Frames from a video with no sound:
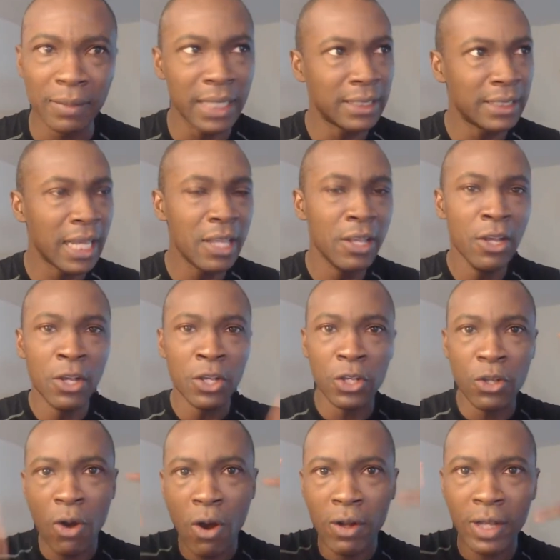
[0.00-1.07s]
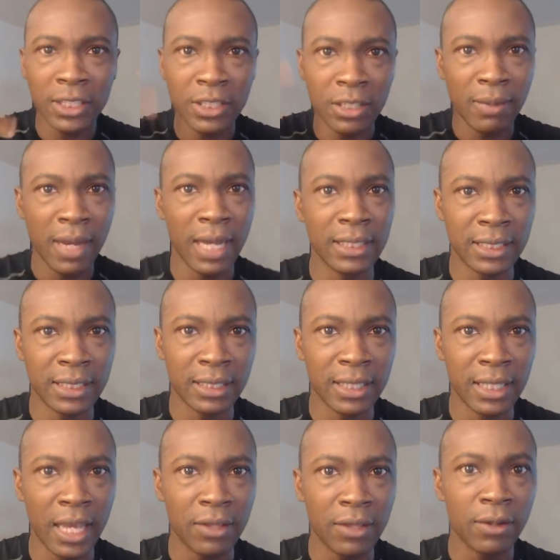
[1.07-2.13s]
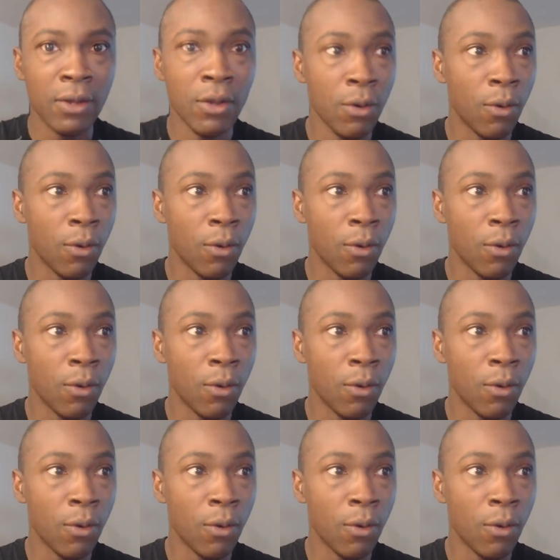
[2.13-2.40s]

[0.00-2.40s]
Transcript: Let's say you all got your mindset together,